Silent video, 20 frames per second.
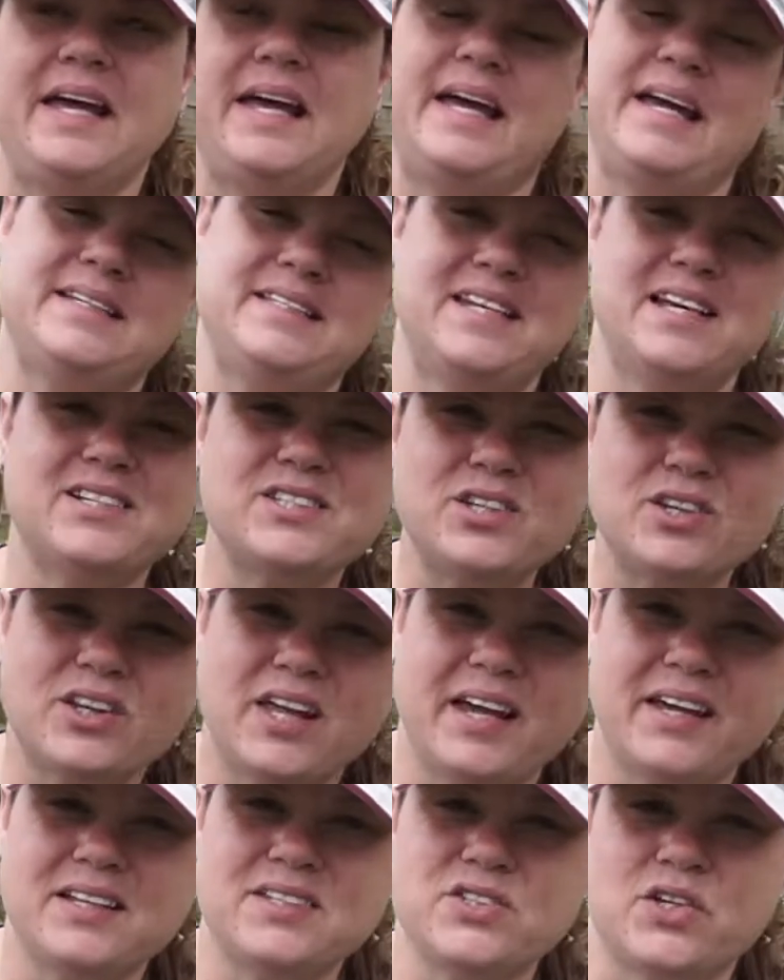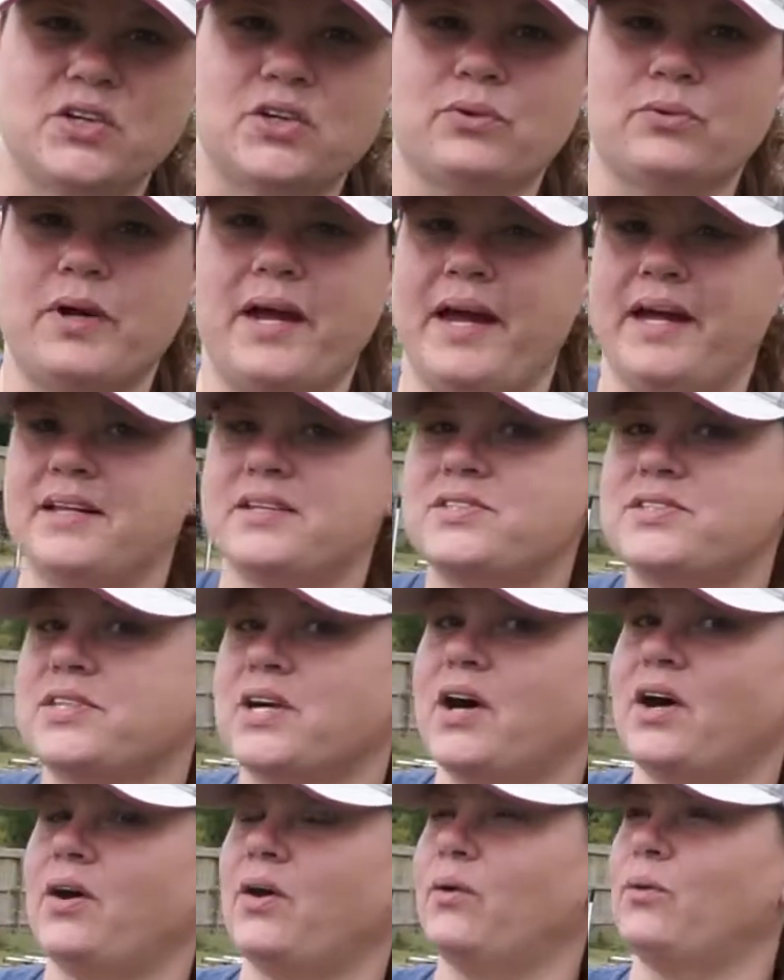It does look like it's going to rain,
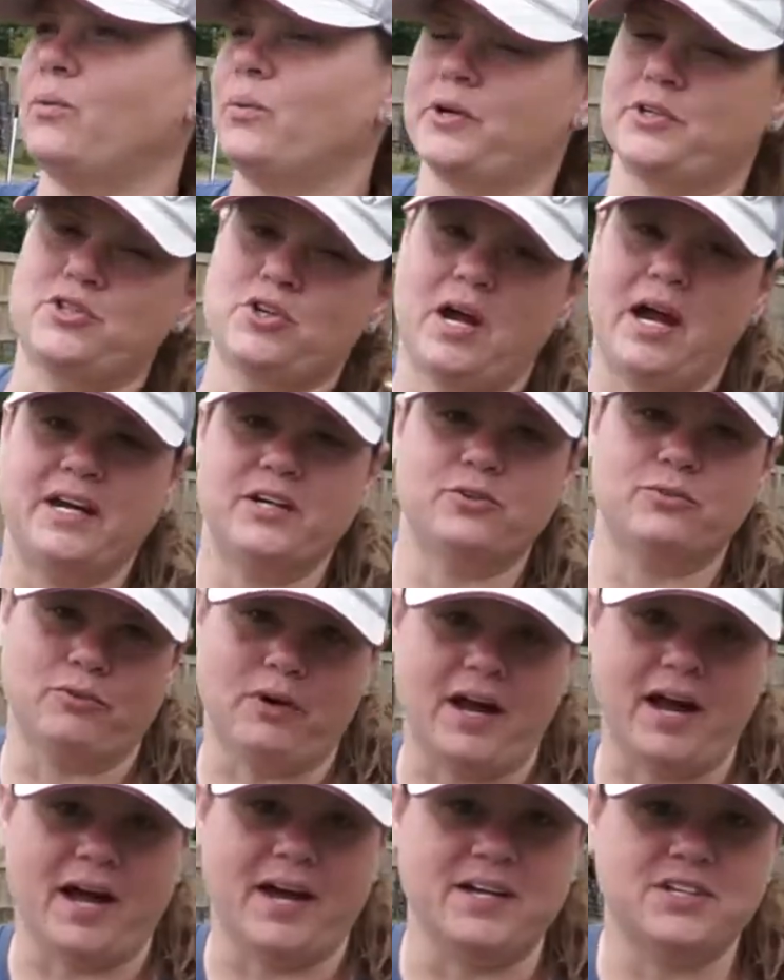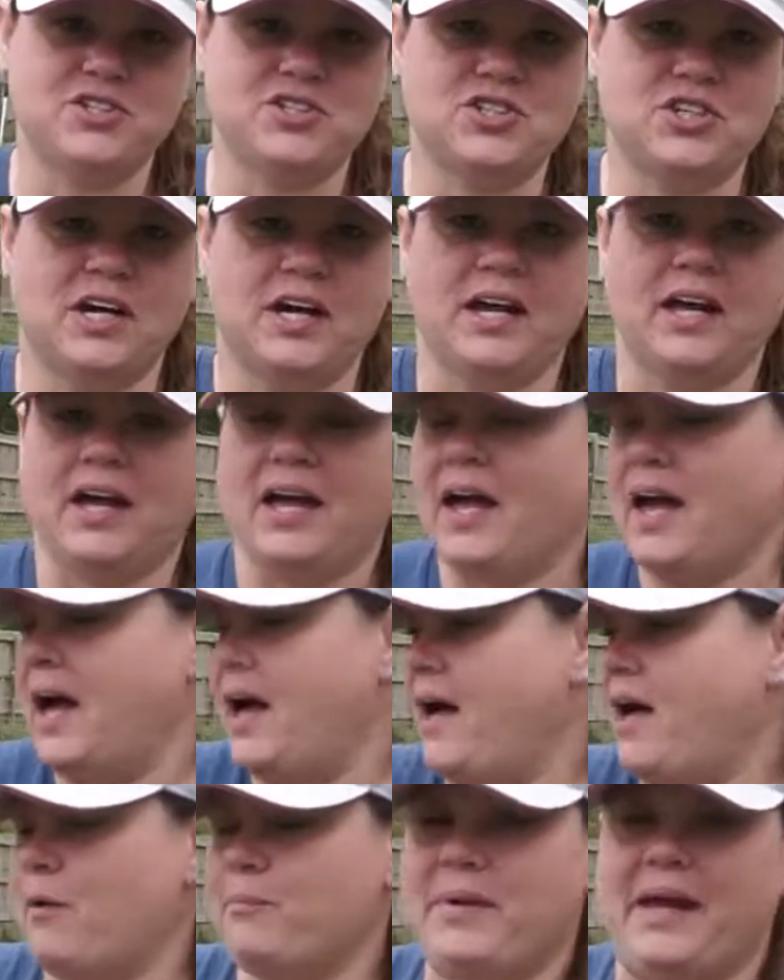so we're trying to rush
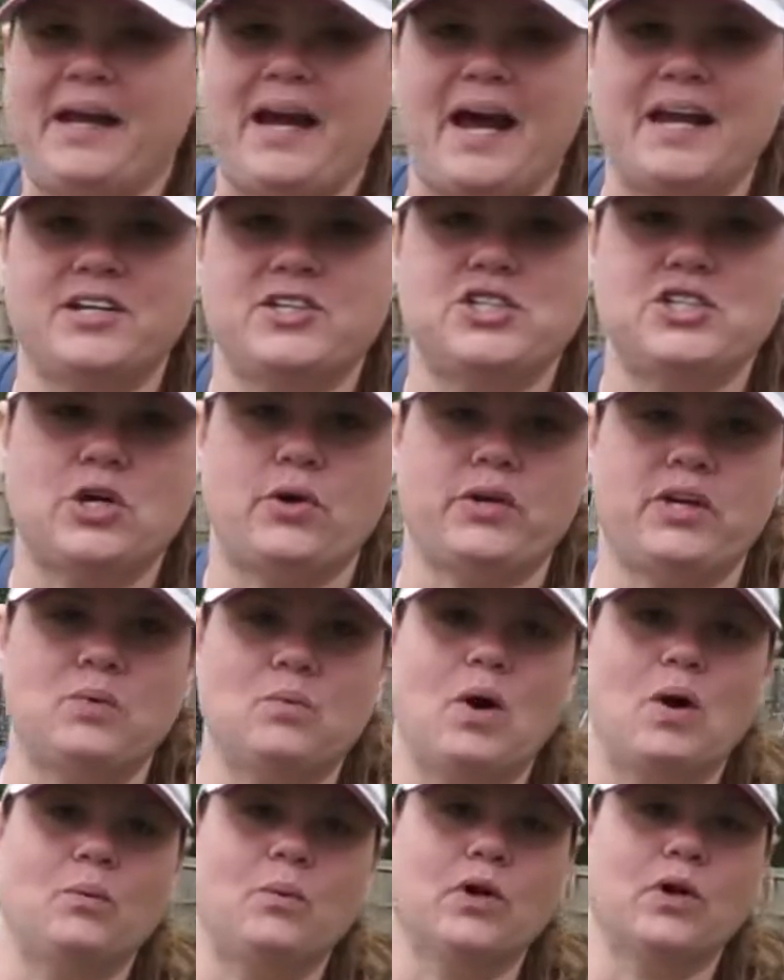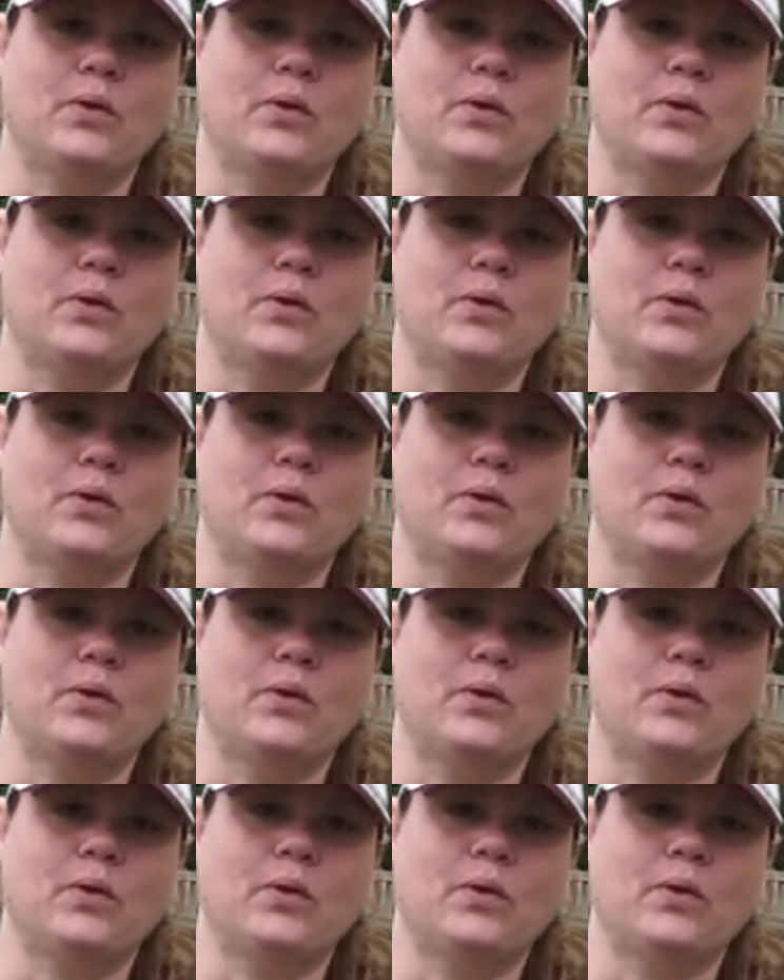um, and kind of show you what we're